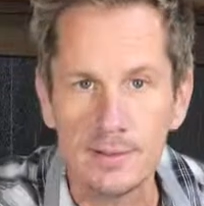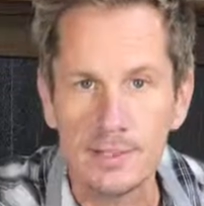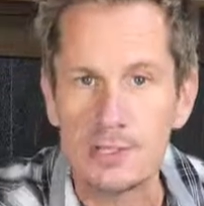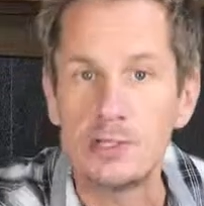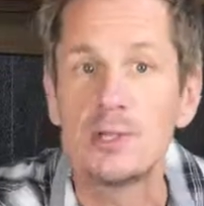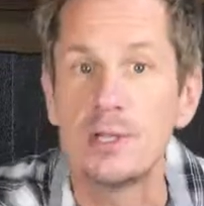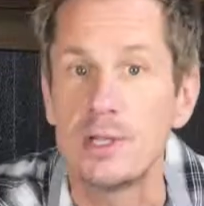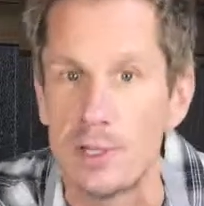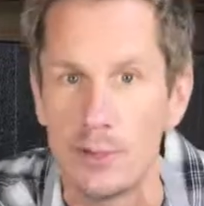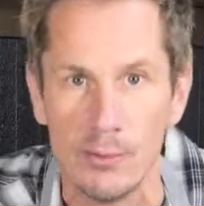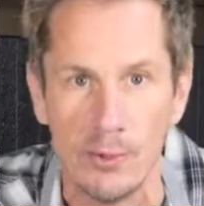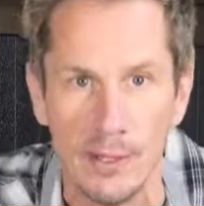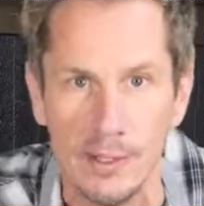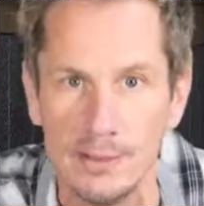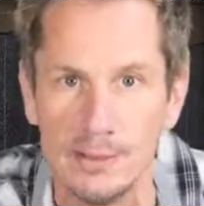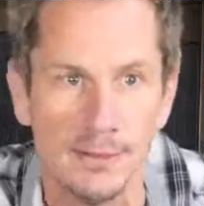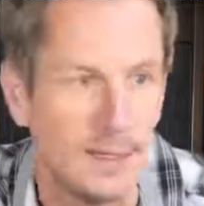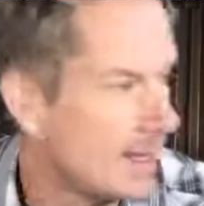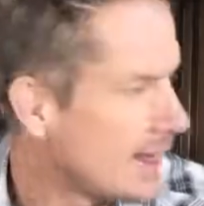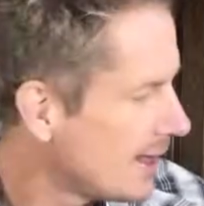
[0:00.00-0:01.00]
you should get one.
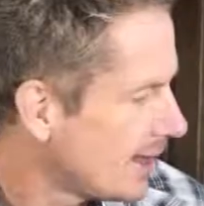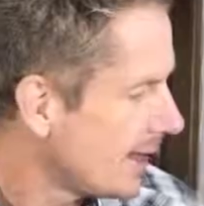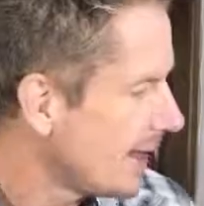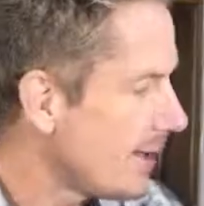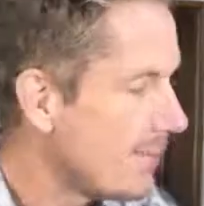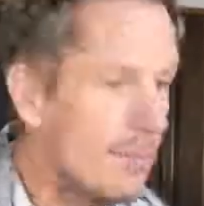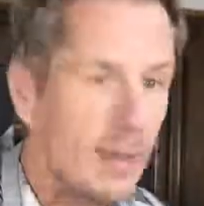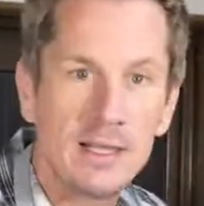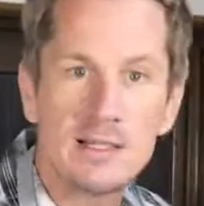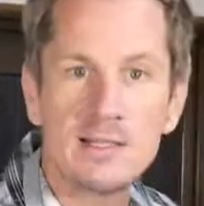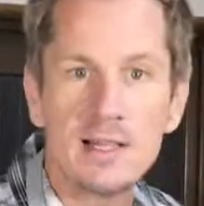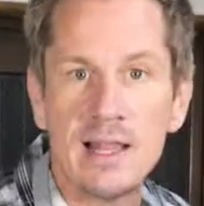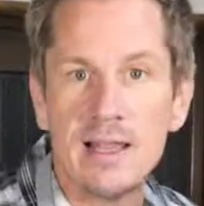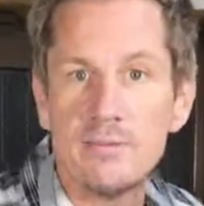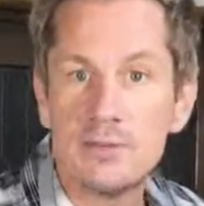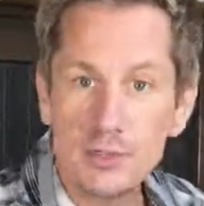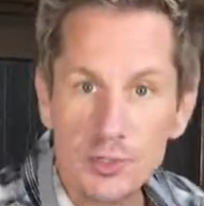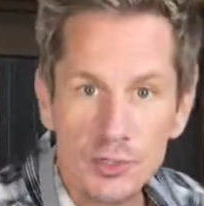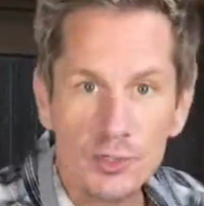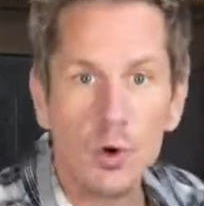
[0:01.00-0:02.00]
It makes life
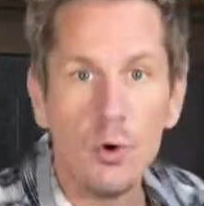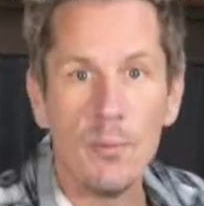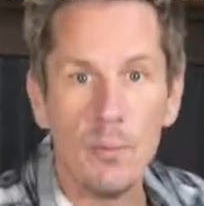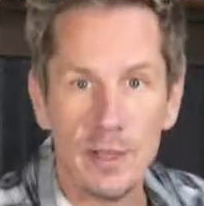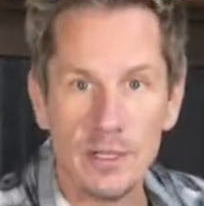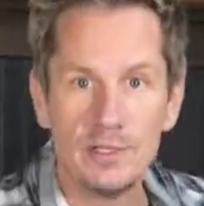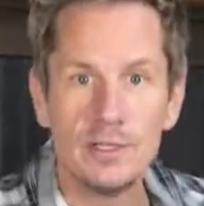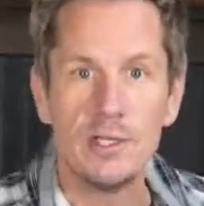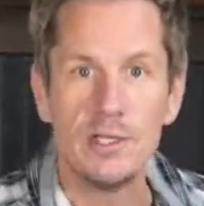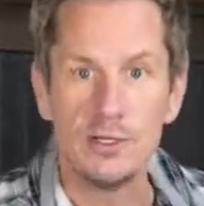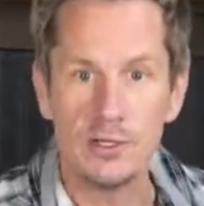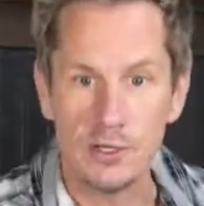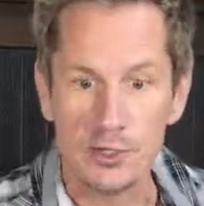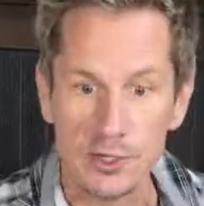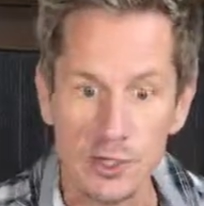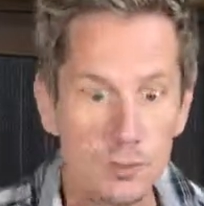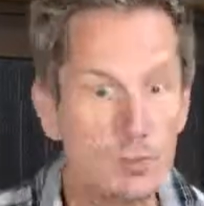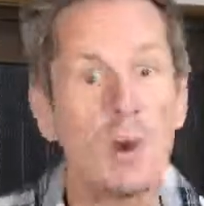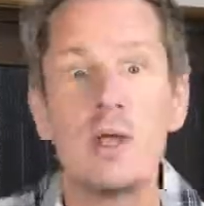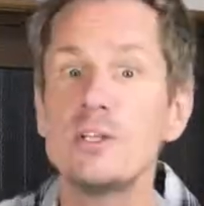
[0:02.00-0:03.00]
so much easier. You
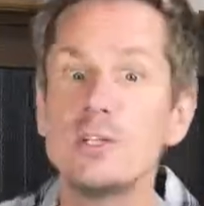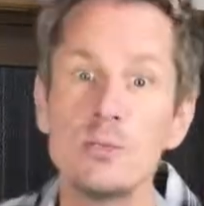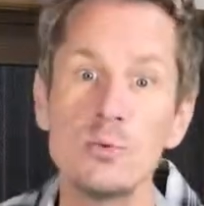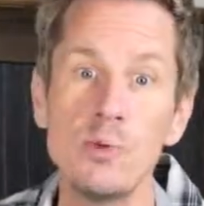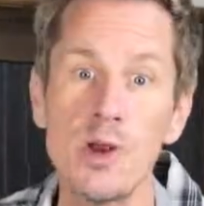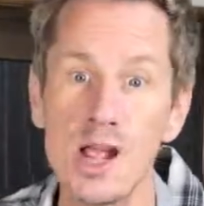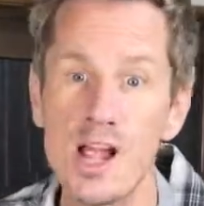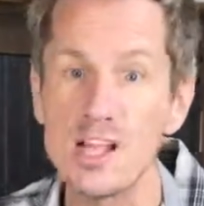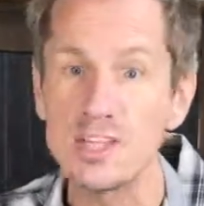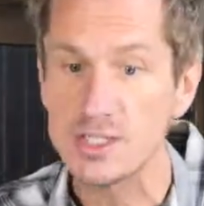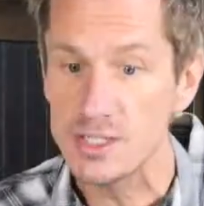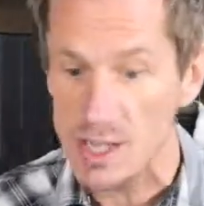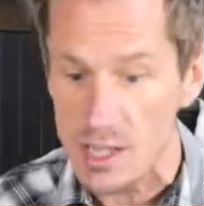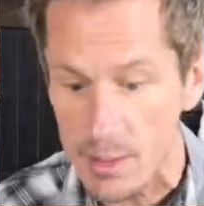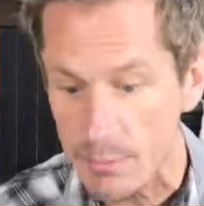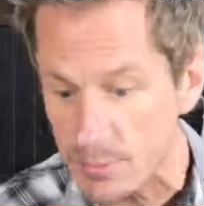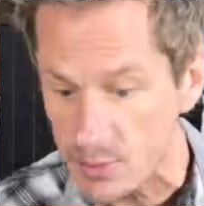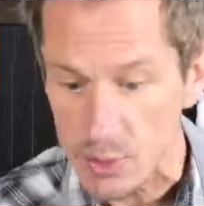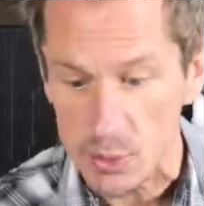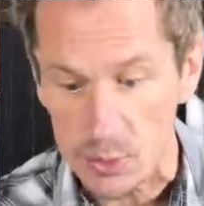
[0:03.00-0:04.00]
just wash the rice up,
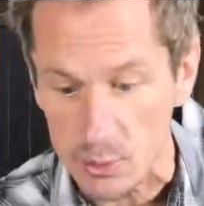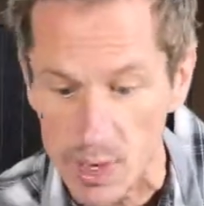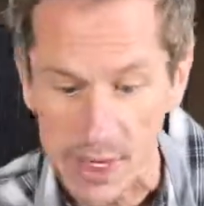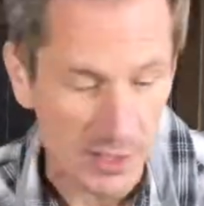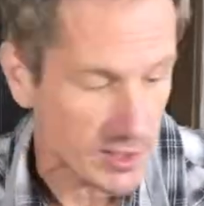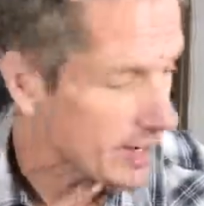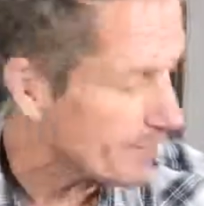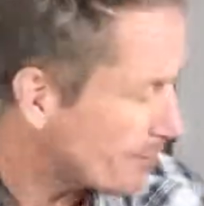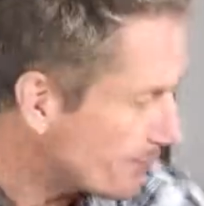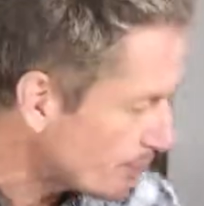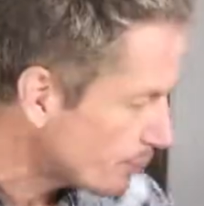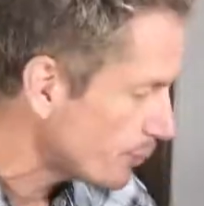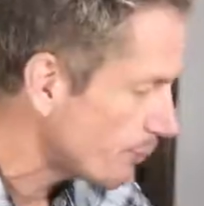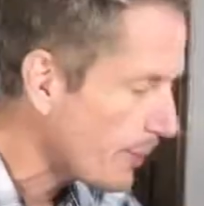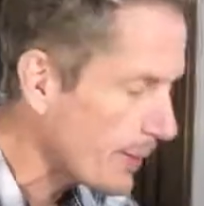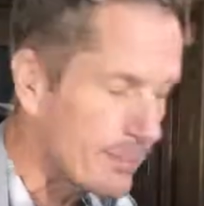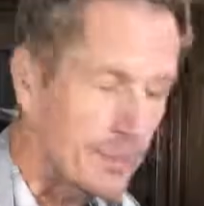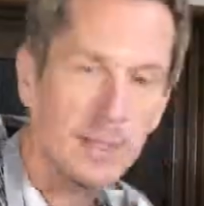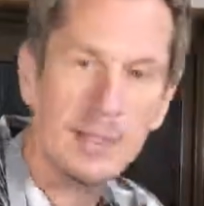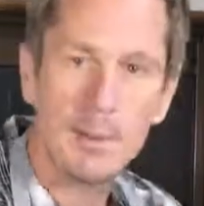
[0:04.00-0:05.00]

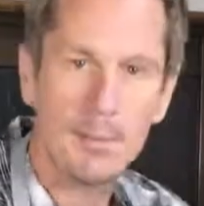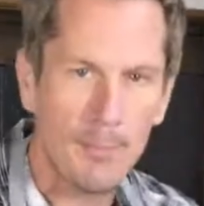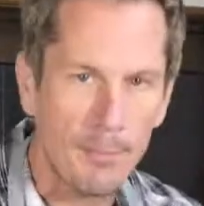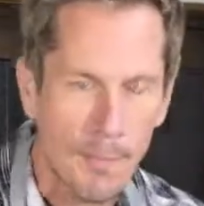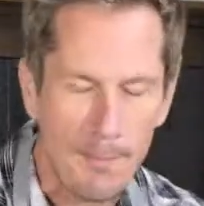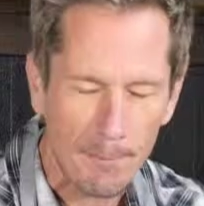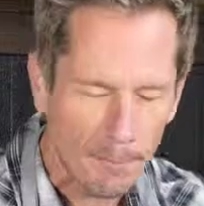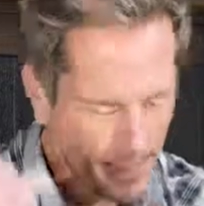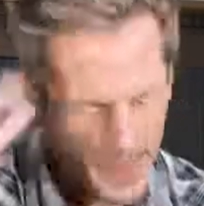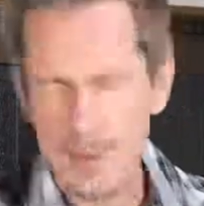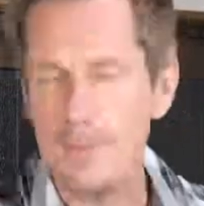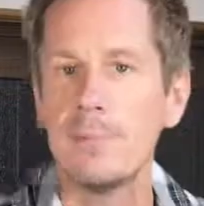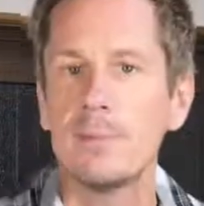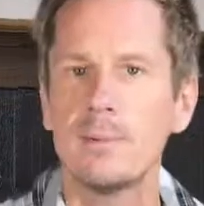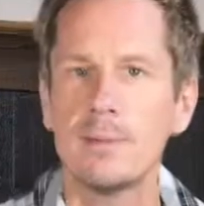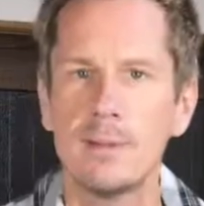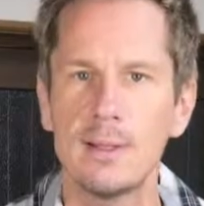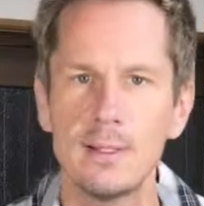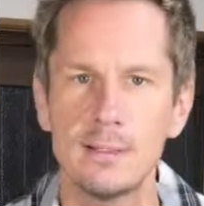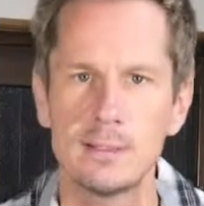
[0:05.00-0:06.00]
pop it in there, boop, bing.
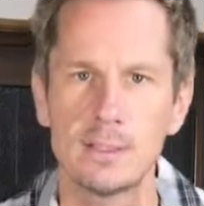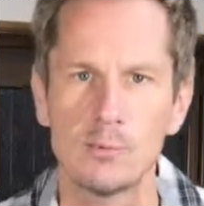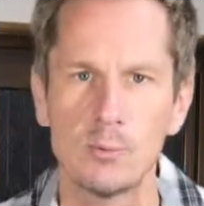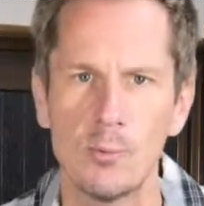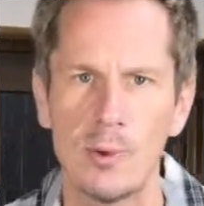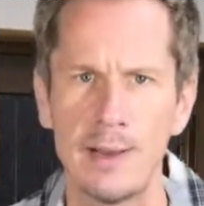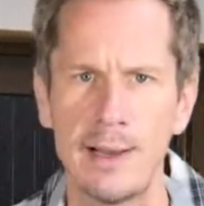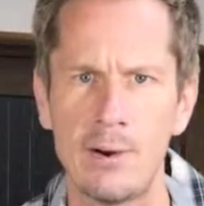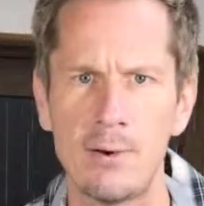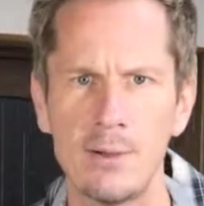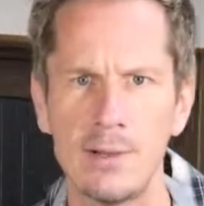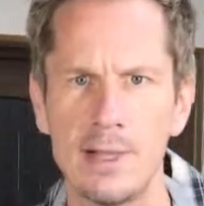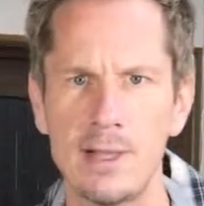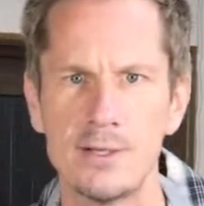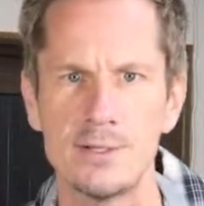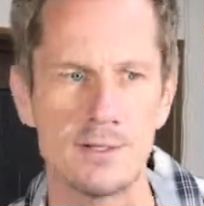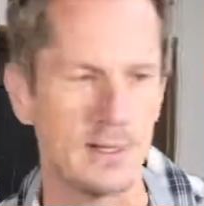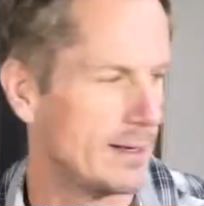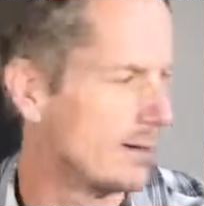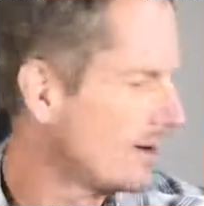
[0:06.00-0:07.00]
It's 1 hour later, it's
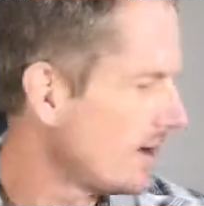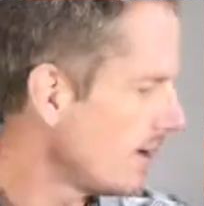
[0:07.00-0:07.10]
done.